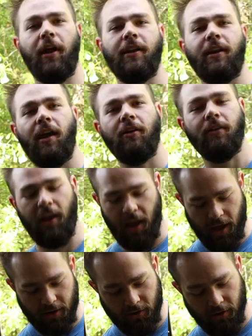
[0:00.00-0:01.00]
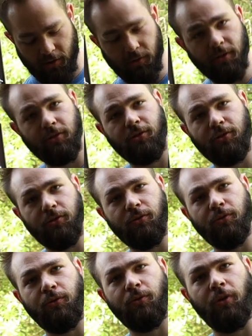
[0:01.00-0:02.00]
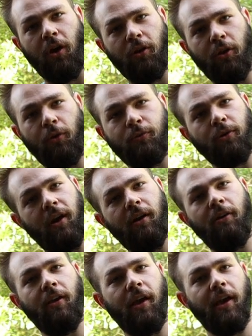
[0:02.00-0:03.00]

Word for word: heading out and going to our Art Loeb Trail,